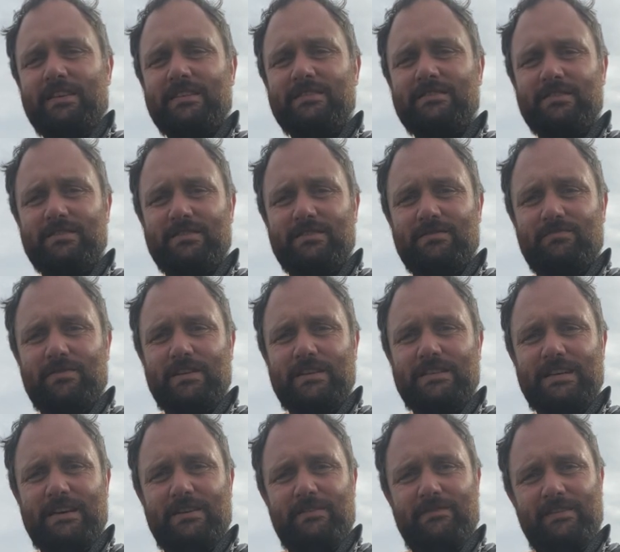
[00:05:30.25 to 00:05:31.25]
This doesn't
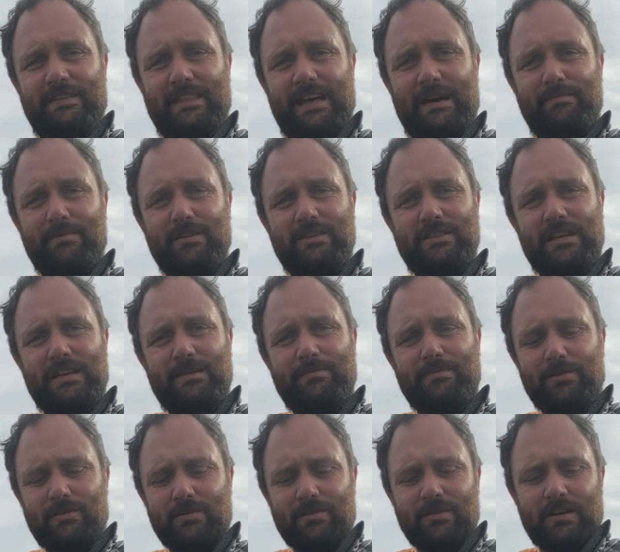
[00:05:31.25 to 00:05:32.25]
retail for that much
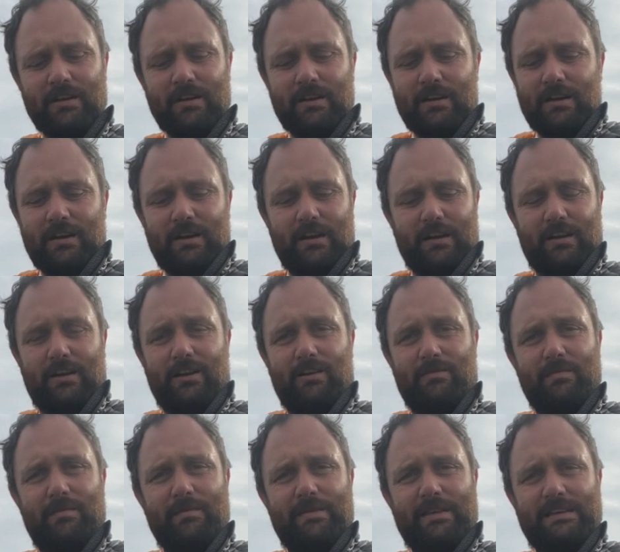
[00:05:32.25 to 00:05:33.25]
anymore. I
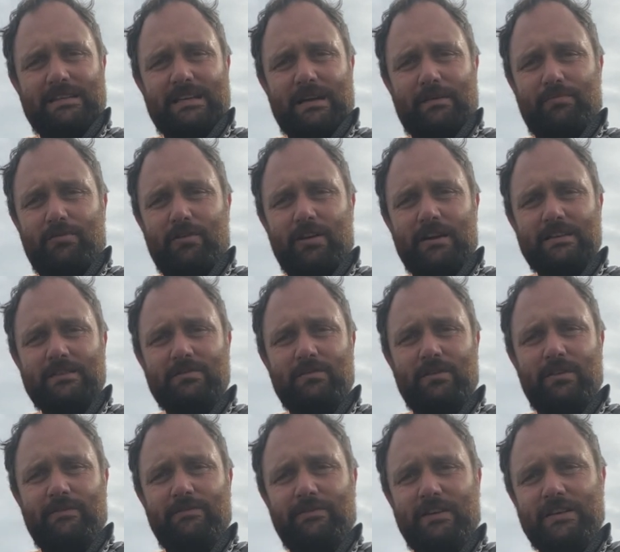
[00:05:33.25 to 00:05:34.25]
can't remember the exact price,
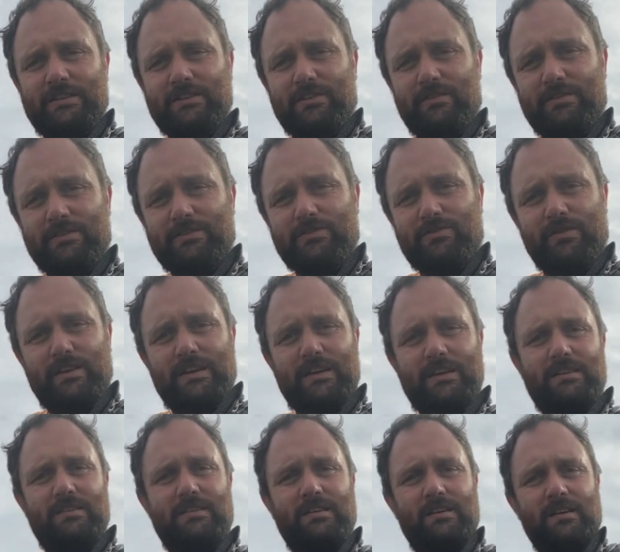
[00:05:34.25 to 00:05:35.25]
I'm going to flash it on the
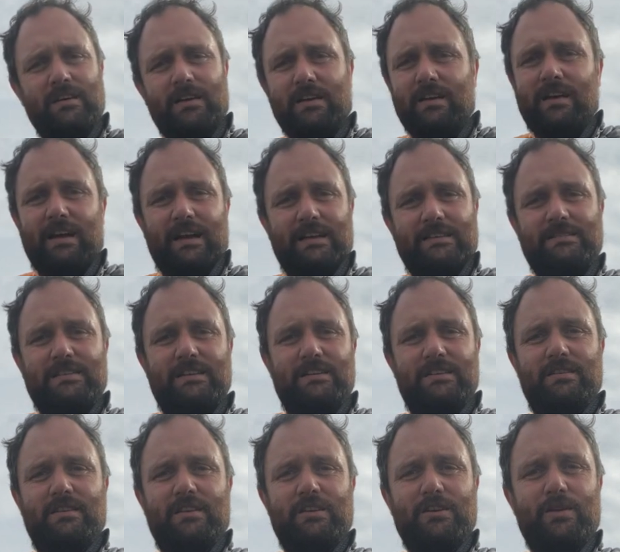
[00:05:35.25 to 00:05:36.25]
screen. That's
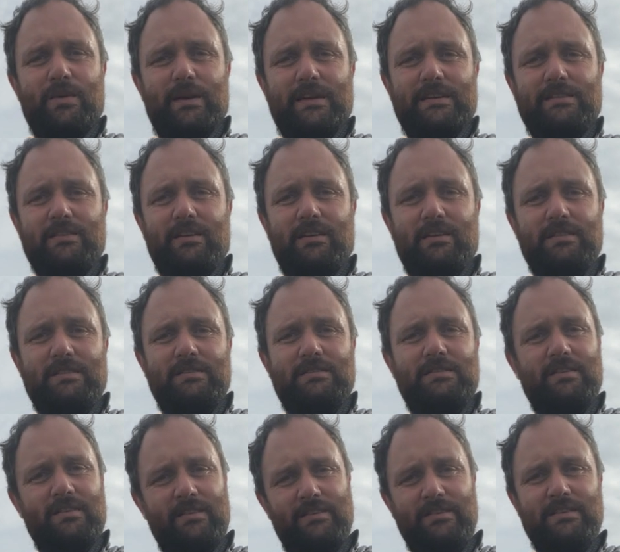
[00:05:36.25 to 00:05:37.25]
in US
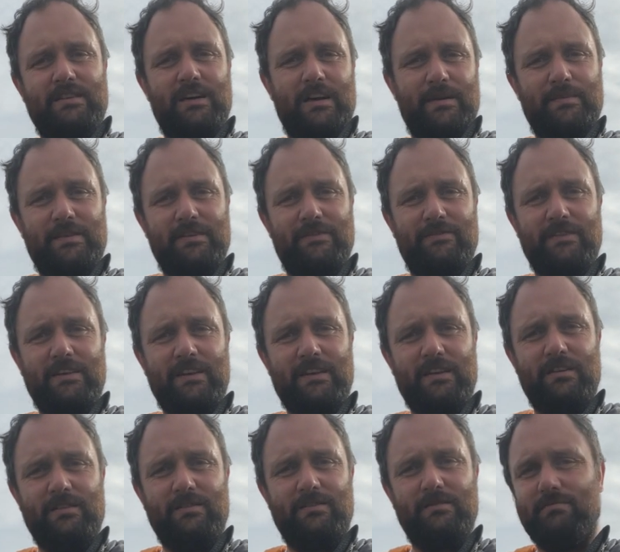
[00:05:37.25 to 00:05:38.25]
dollars at the time of this
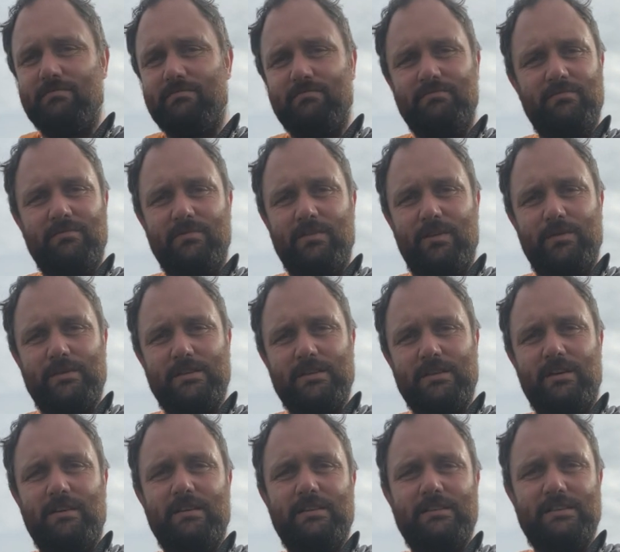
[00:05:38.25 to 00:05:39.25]
video. No,
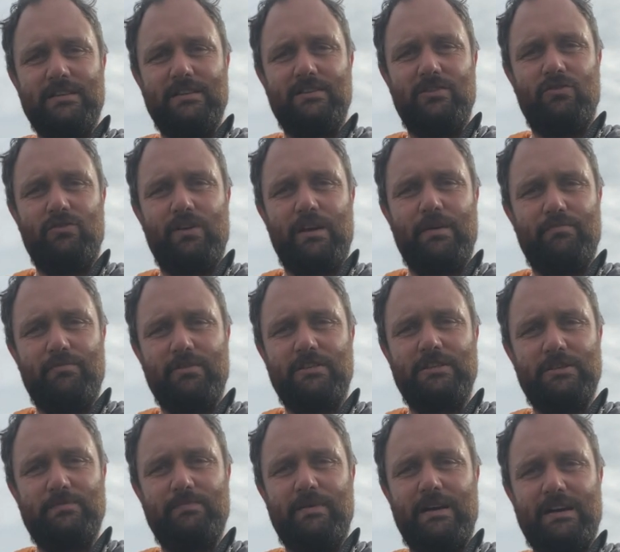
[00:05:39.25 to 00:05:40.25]
it's not. It's in Great
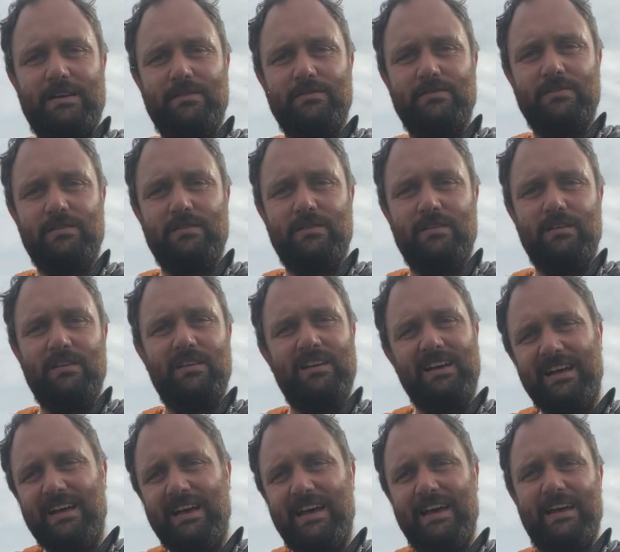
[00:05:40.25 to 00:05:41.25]
British Pounds.
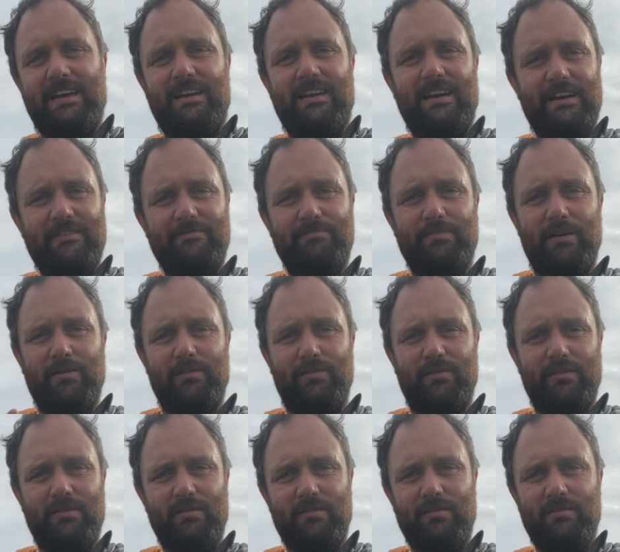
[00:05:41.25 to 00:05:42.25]
Heck, have
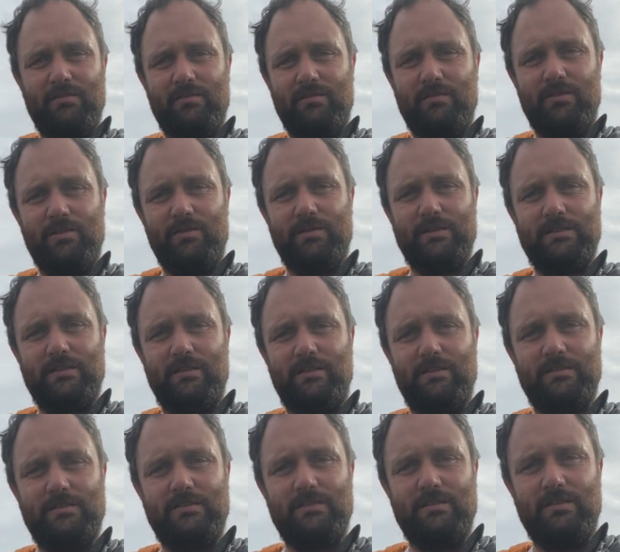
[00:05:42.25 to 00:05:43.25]
both. US
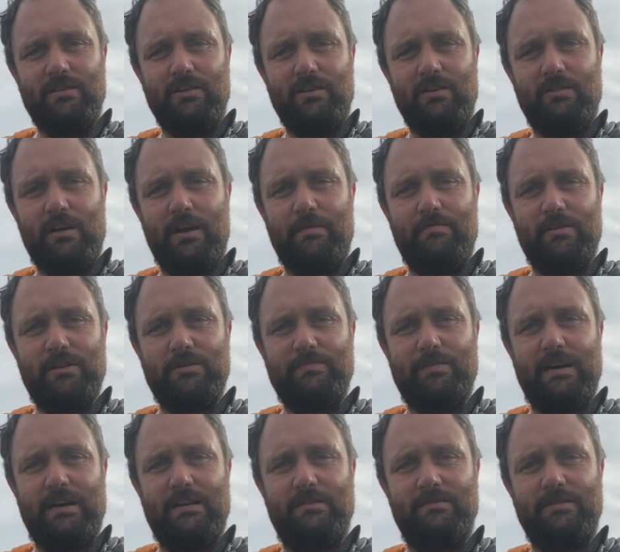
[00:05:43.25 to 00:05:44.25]
dollars, Great British
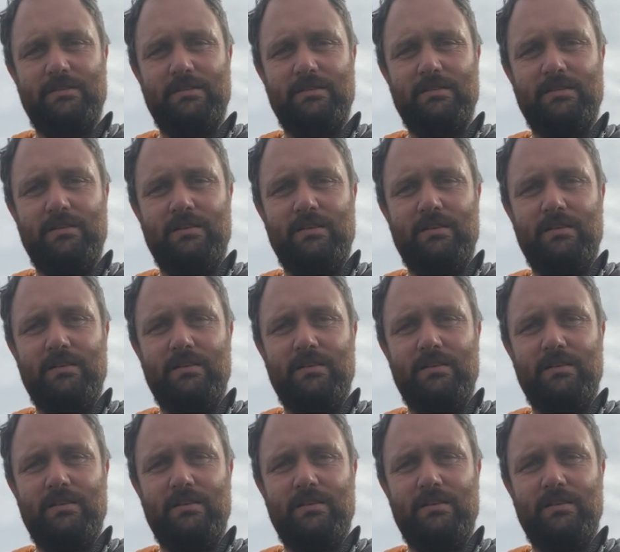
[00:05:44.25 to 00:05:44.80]
Pounds.